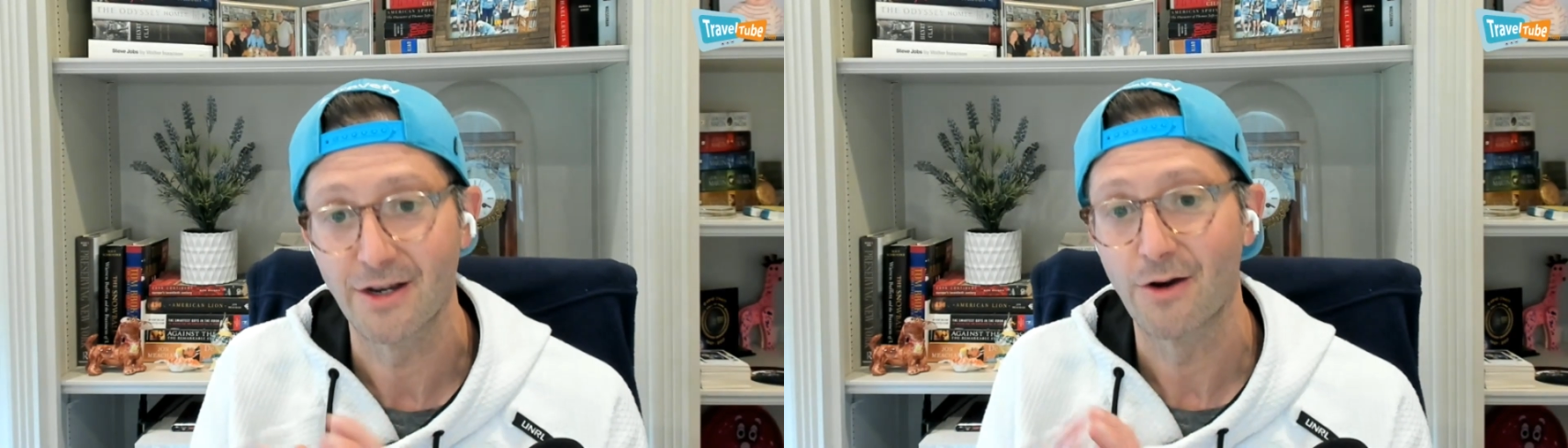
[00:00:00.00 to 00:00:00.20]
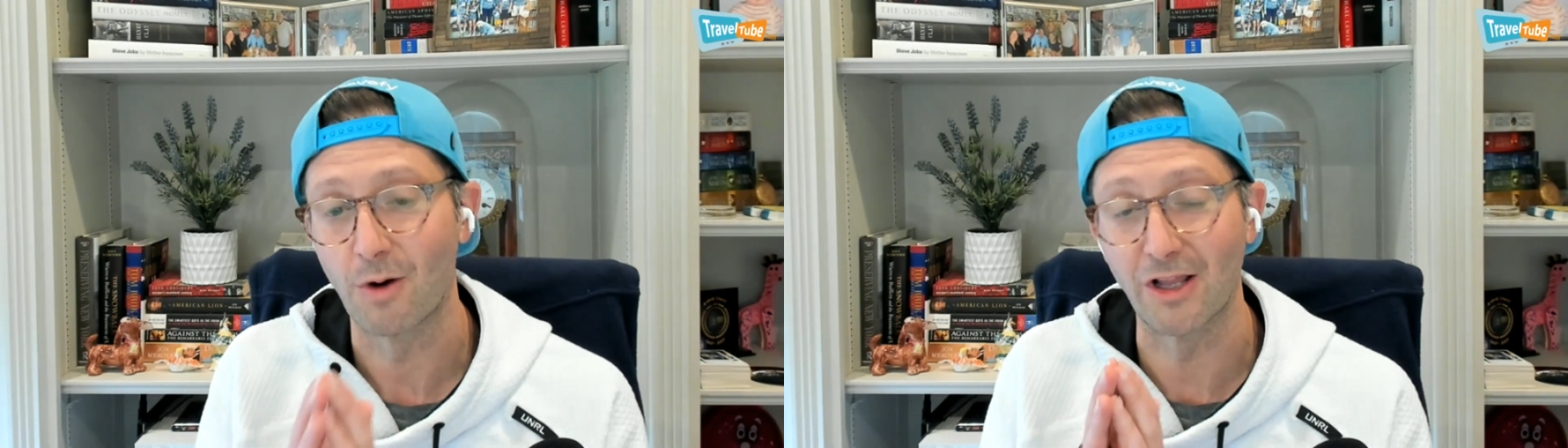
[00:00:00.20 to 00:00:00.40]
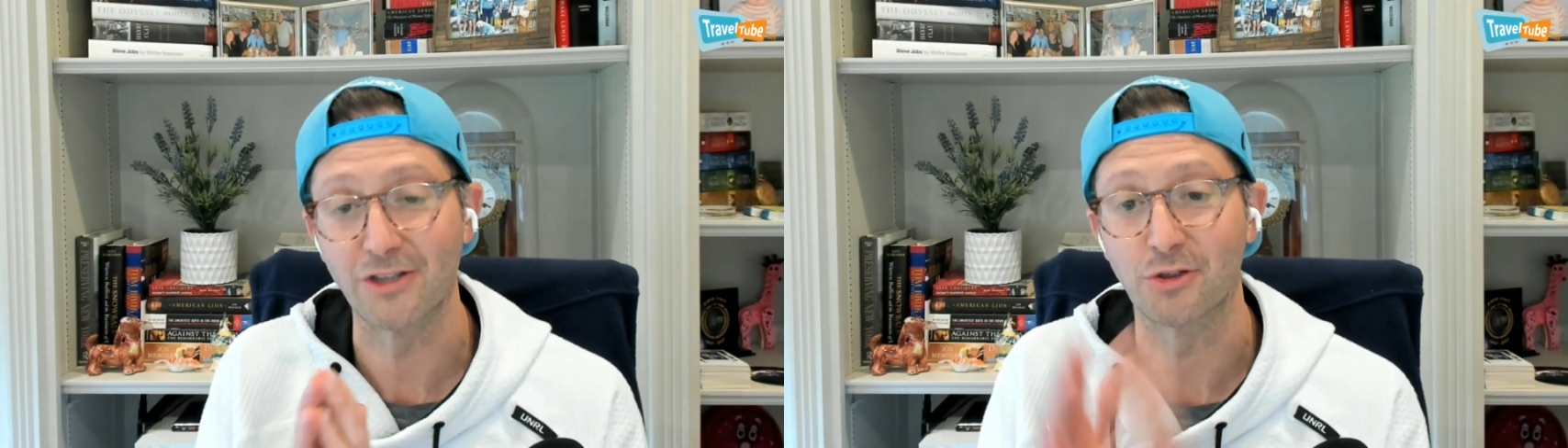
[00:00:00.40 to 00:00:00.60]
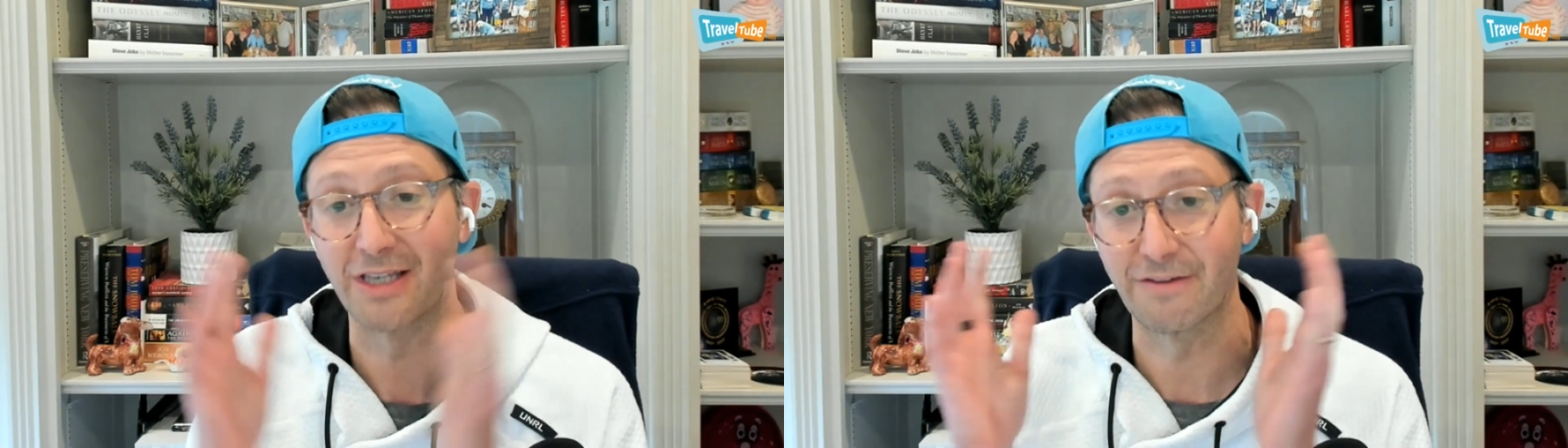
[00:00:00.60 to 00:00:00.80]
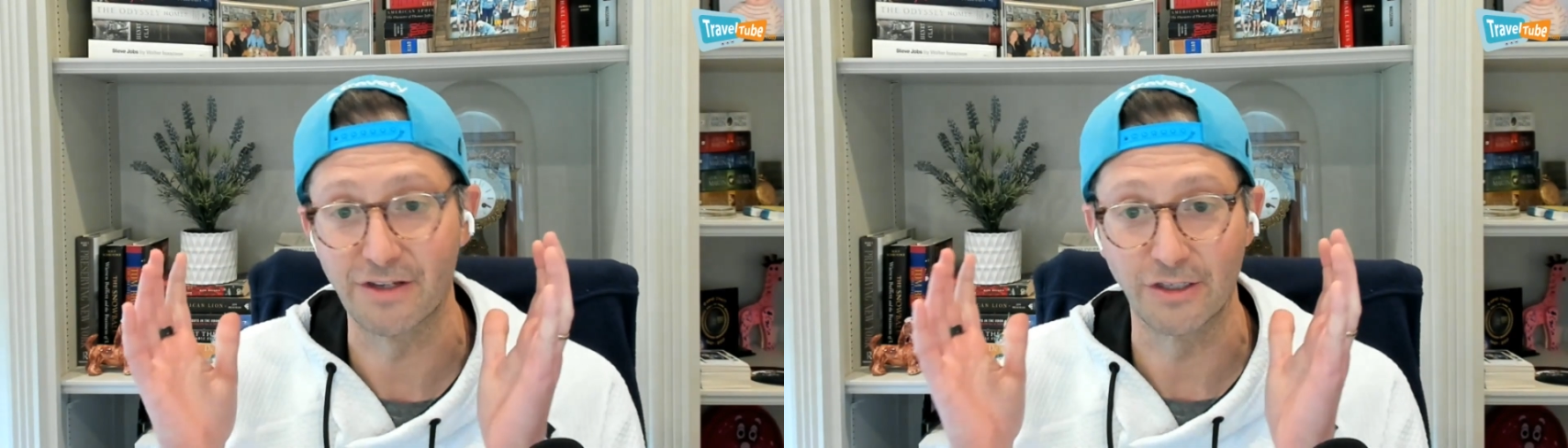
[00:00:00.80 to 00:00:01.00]
while also
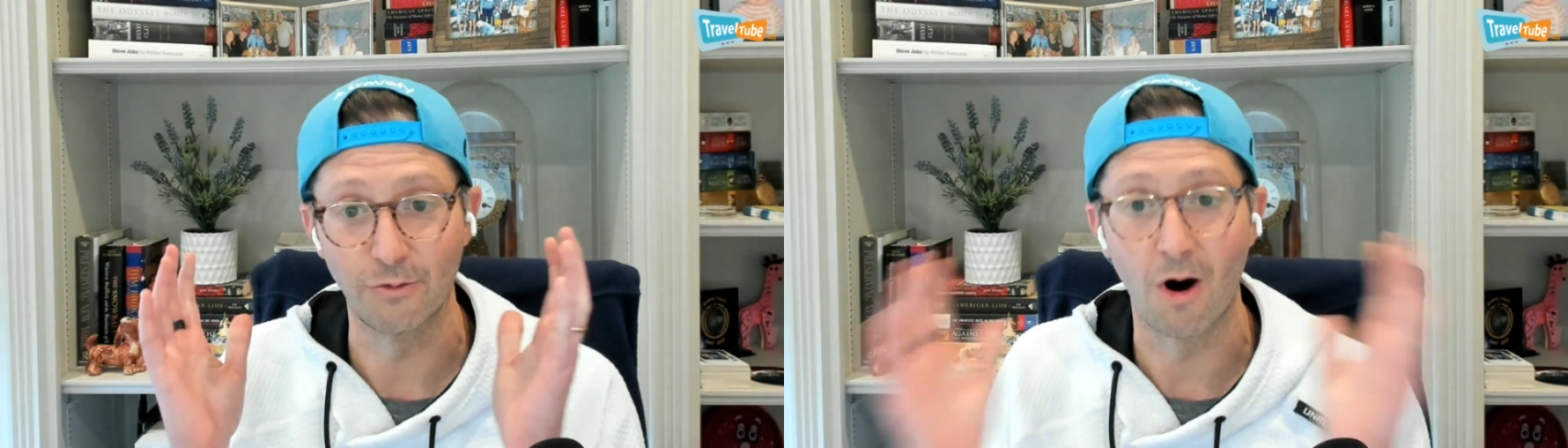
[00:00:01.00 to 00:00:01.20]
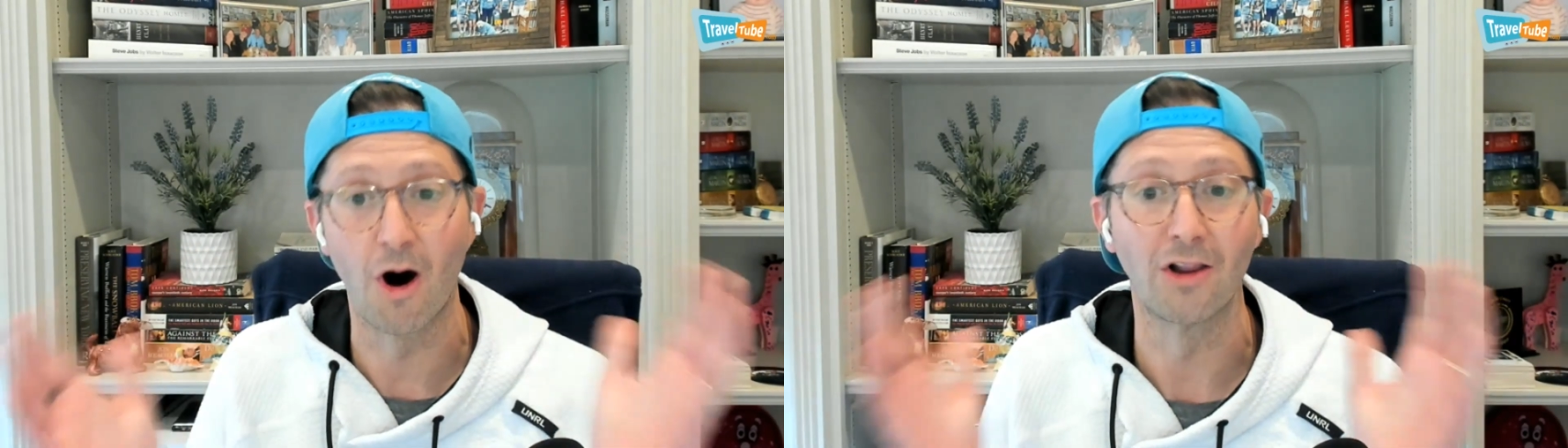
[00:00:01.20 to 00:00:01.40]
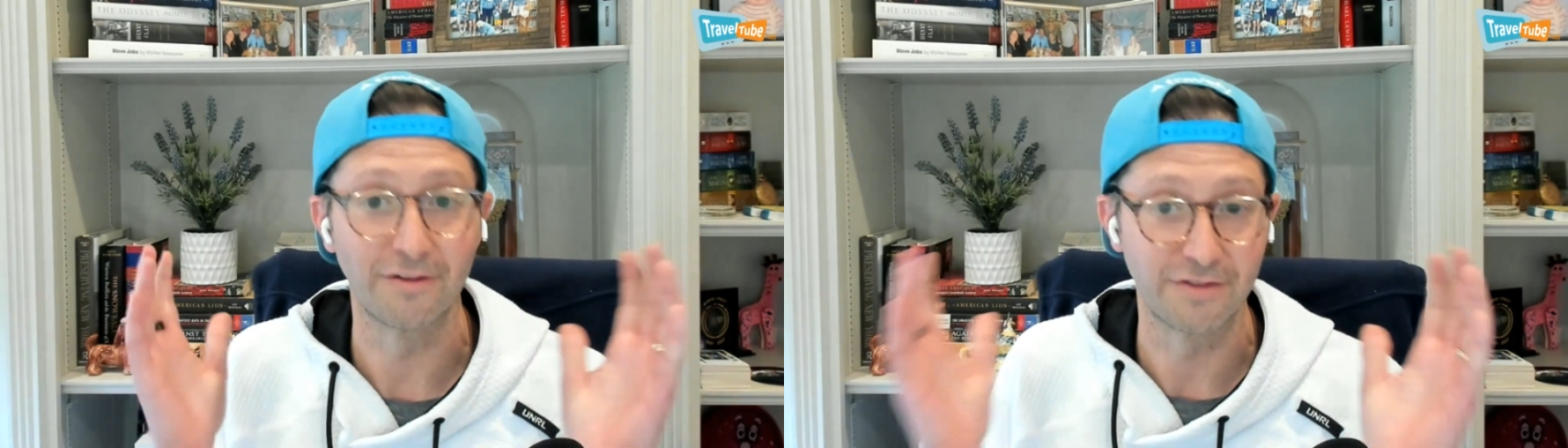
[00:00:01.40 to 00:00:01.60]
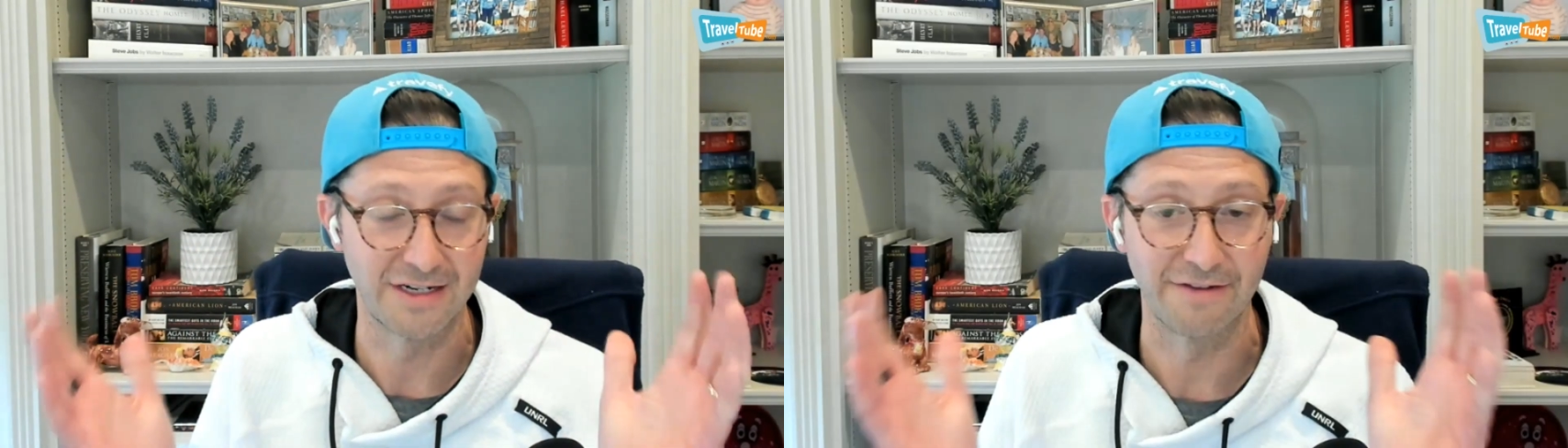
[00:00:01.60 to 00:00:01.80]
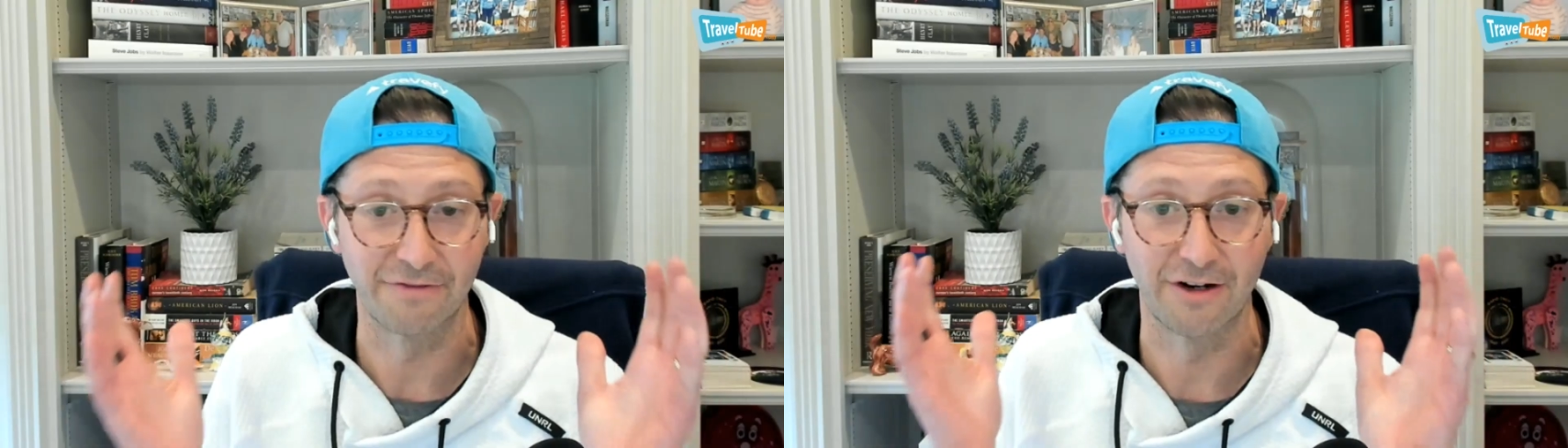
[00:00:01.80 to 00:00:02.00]
giving you all of the
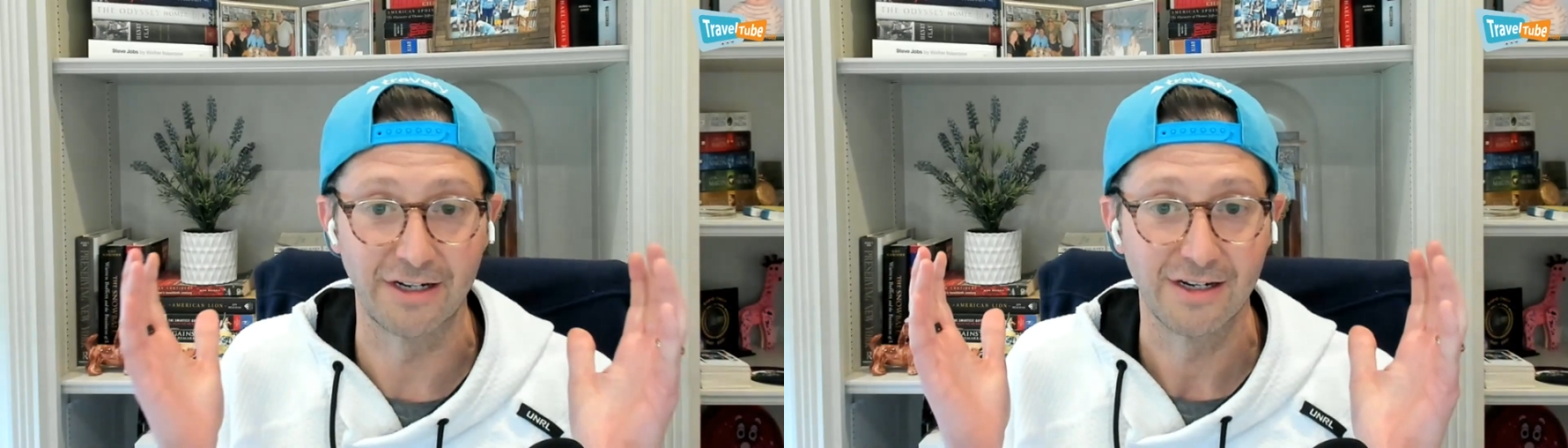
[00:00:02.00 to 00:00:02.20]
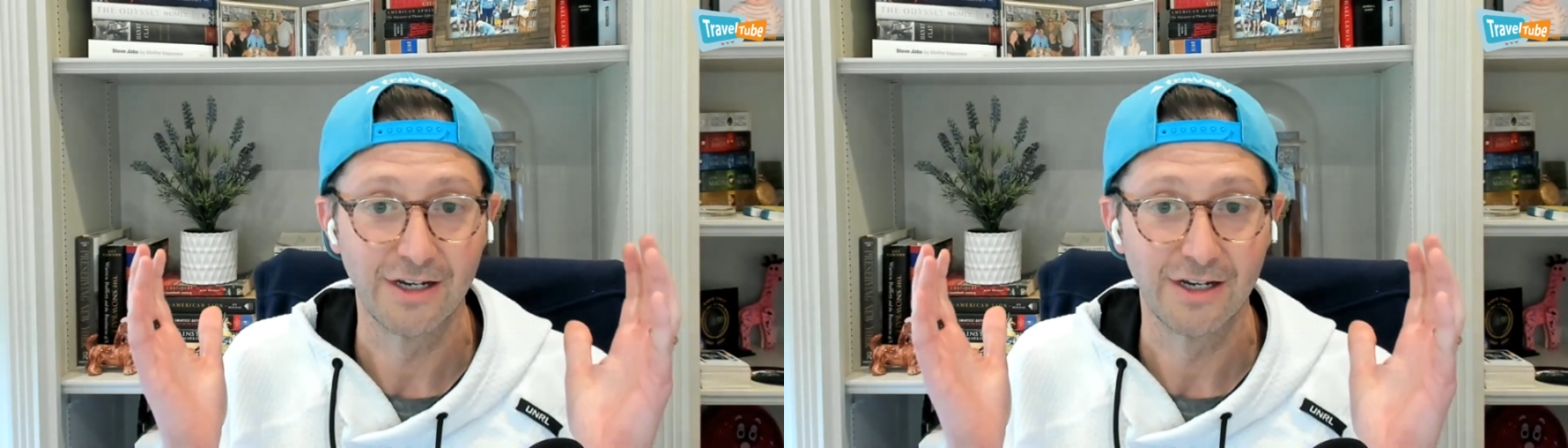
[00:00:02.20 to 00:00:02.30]
different